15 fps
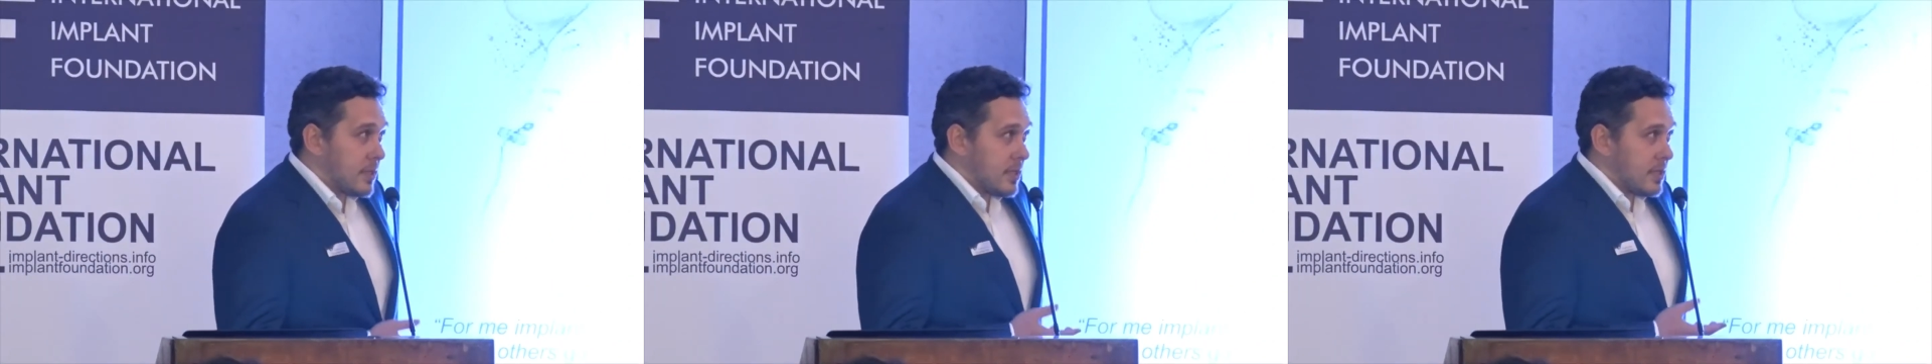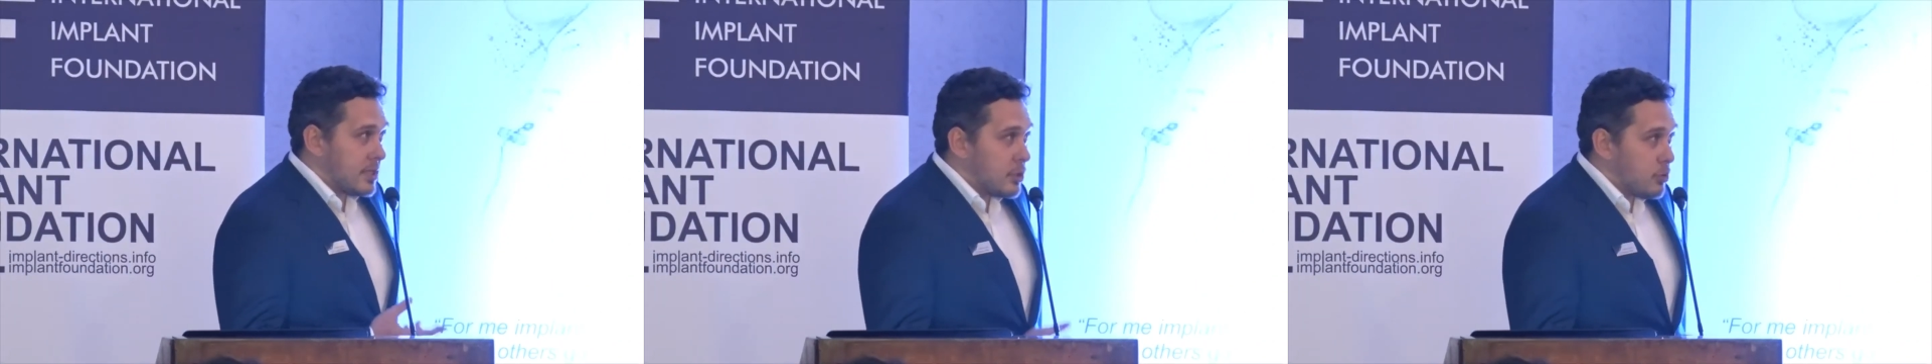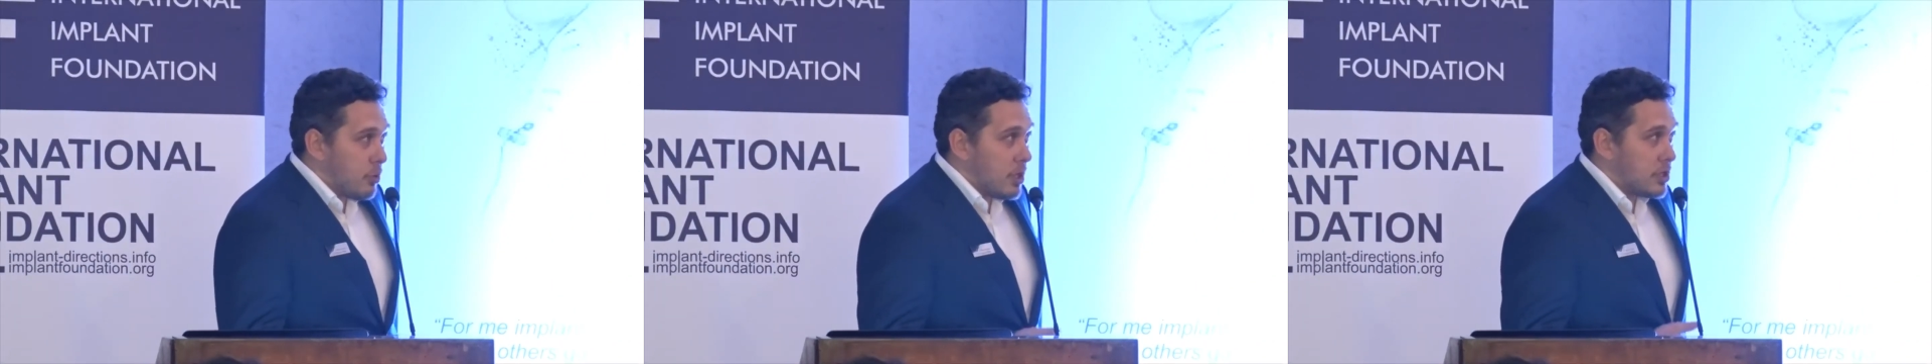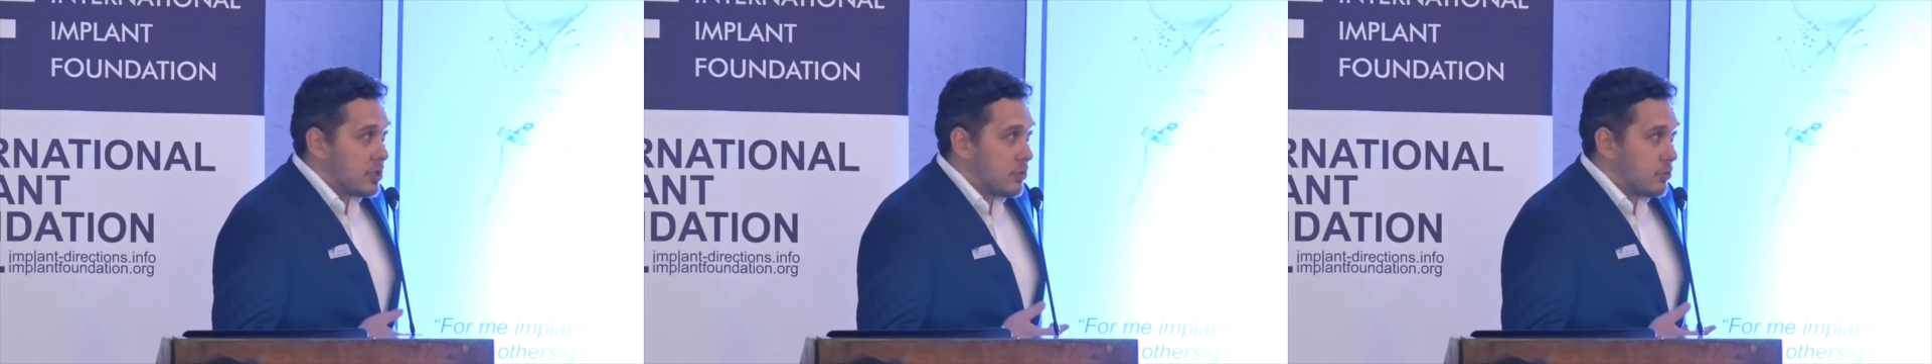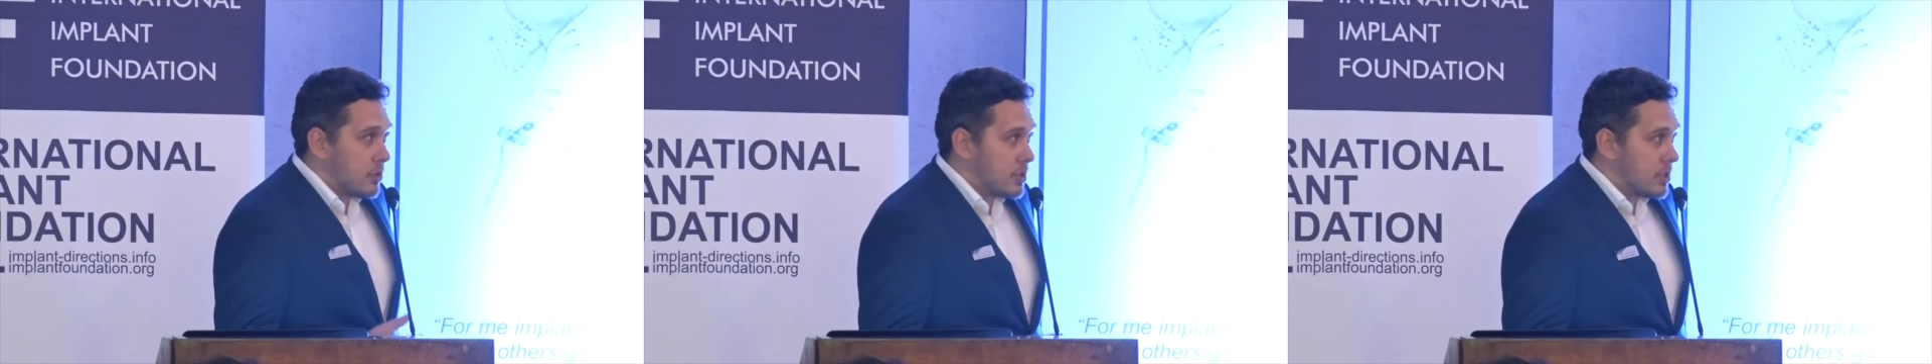
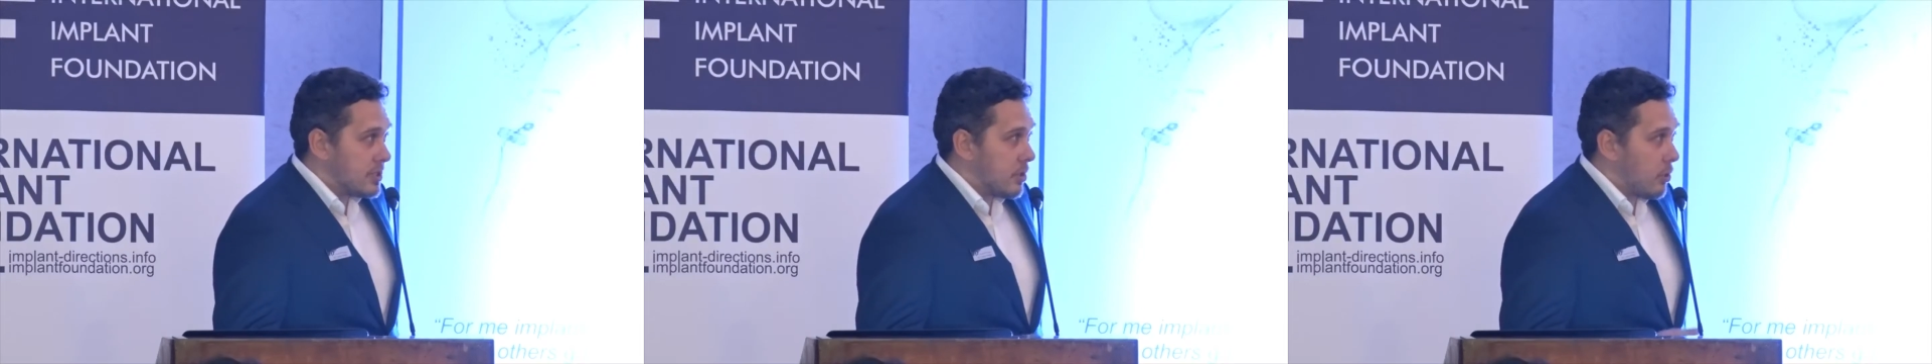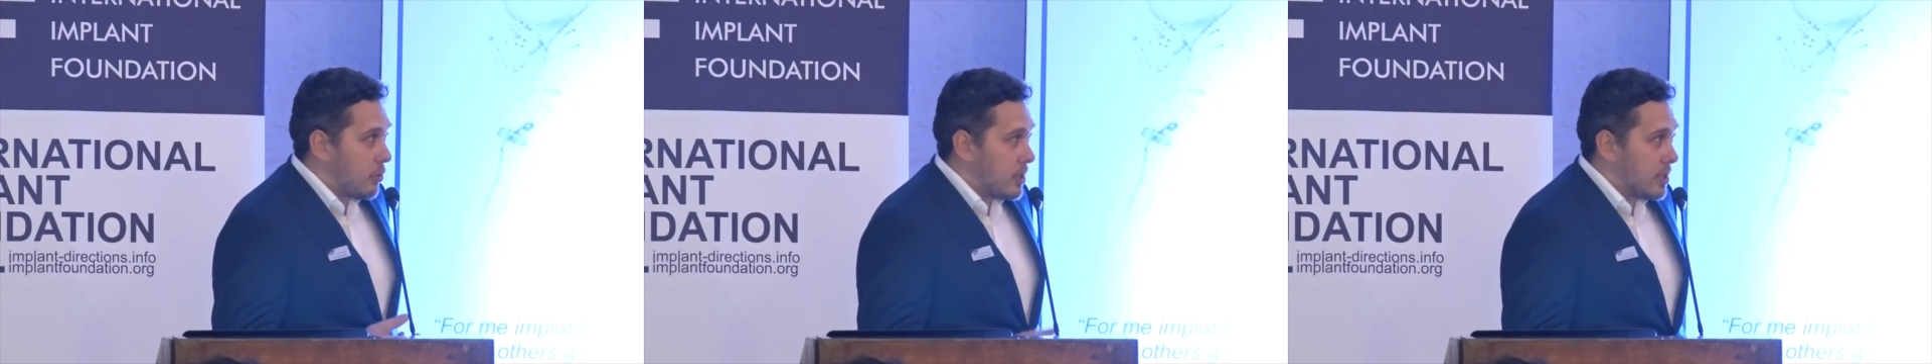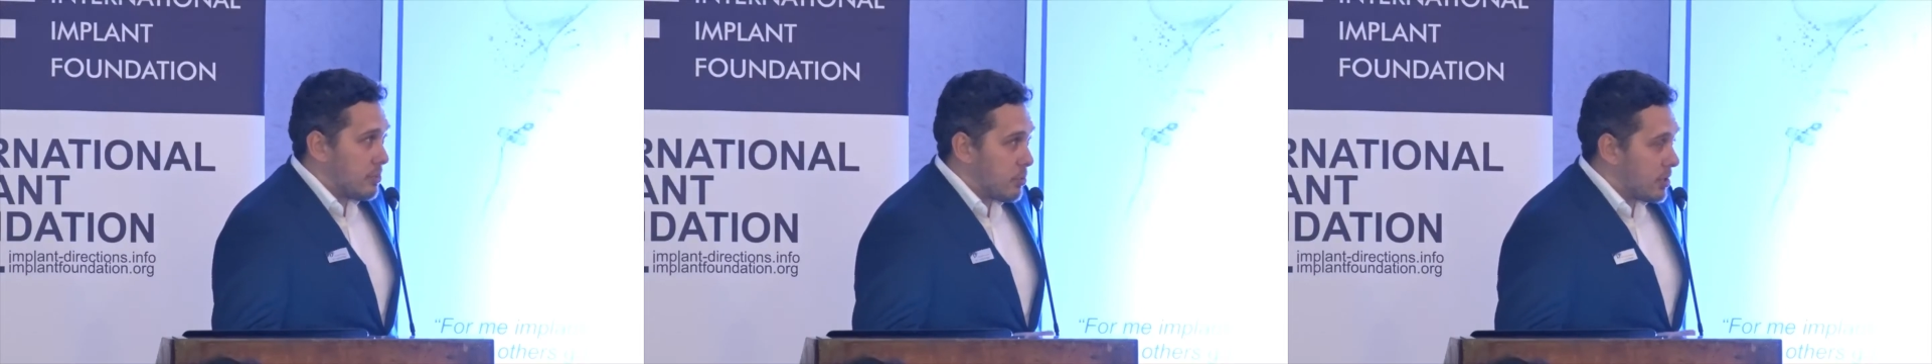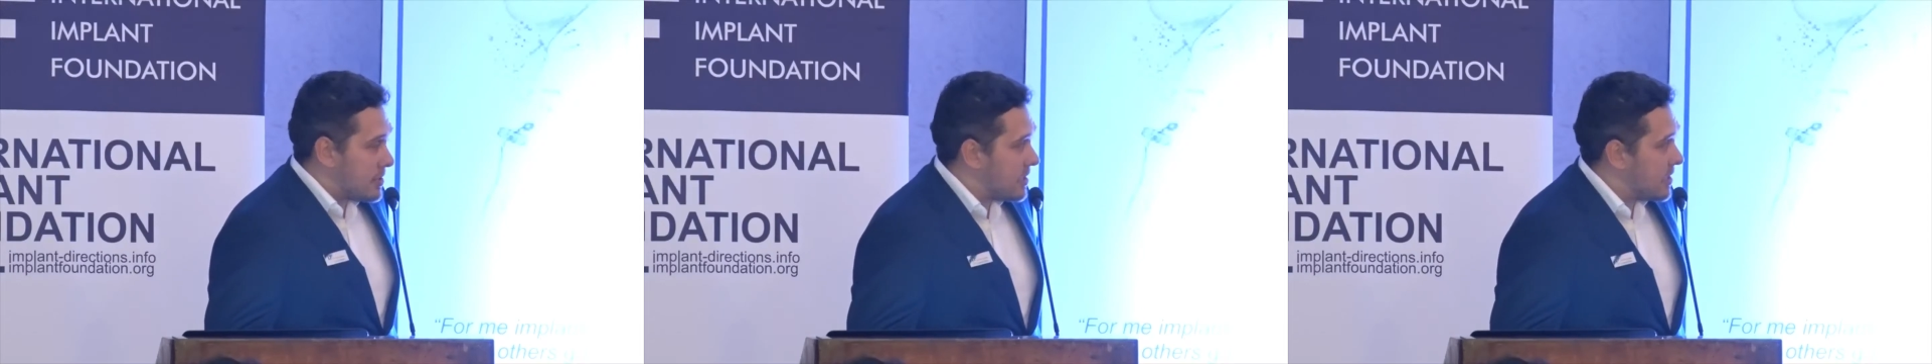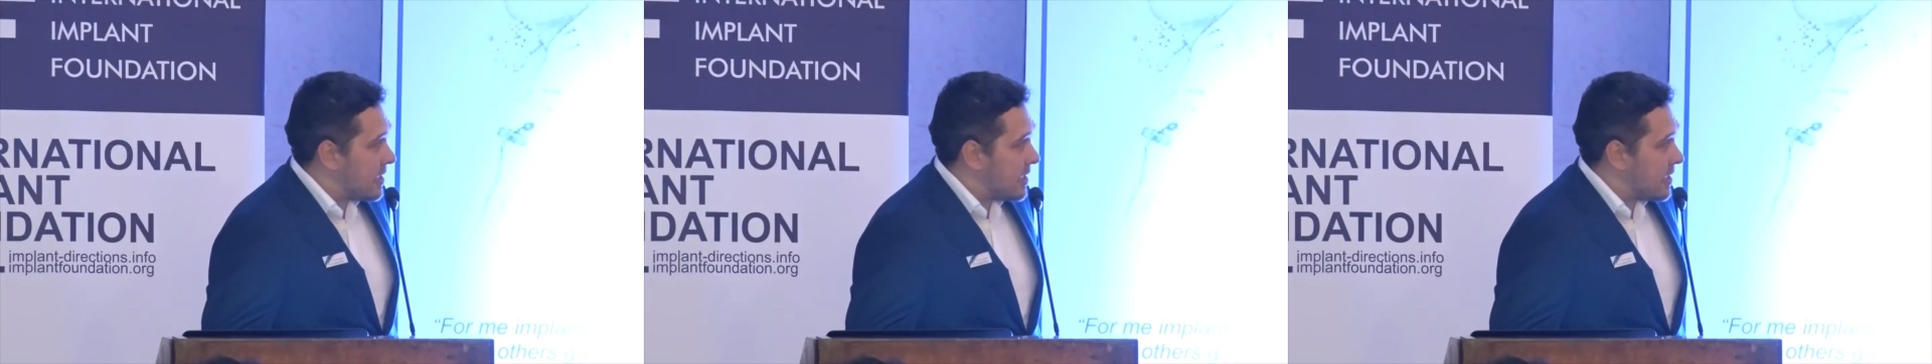situation which is already present